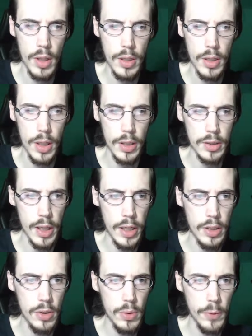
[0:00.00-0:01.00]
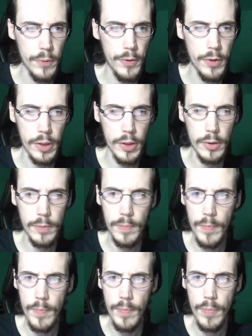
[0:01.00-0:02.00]
Yes, I do feel it.
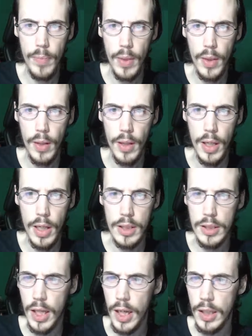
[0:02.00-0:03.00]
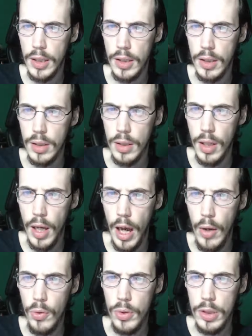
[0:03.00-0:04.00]
It's like I
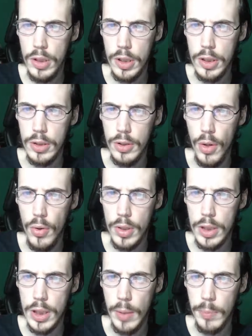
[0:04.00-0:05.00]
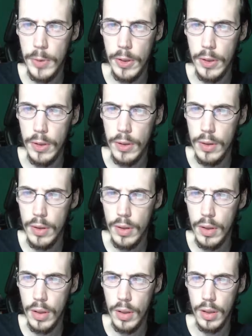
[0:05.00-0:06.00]
only just noticed something.
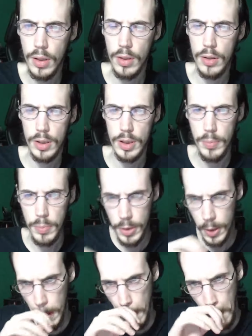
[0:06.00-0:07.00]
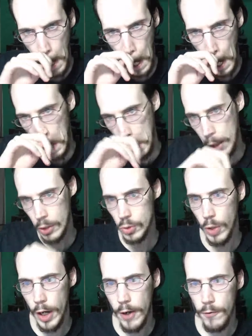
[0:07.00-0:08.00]
Something that was
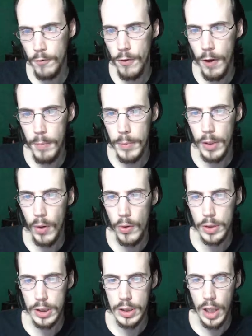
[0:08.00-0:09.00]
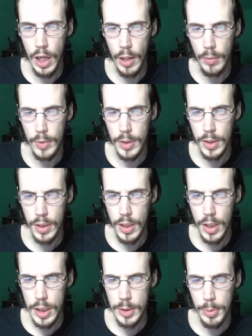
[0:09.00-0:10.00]
right in front of me all this time.
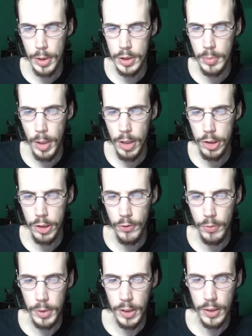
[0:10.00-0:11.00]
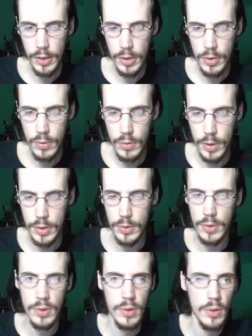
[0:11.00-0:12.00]
Spare some energy for me, Russell.
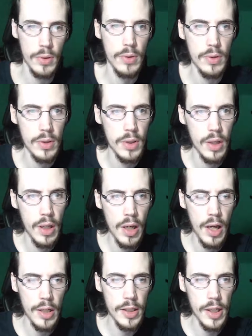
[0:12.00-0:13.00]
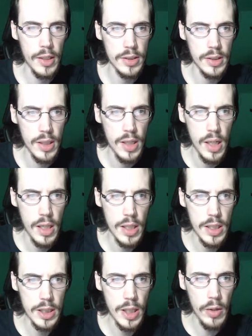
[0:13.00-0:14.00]
Oh, yes. This
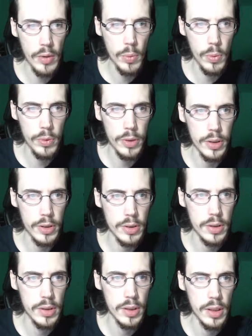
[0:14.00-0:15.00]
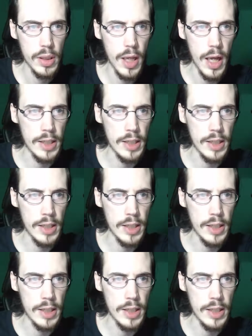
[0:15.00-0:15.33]
is how the world is. I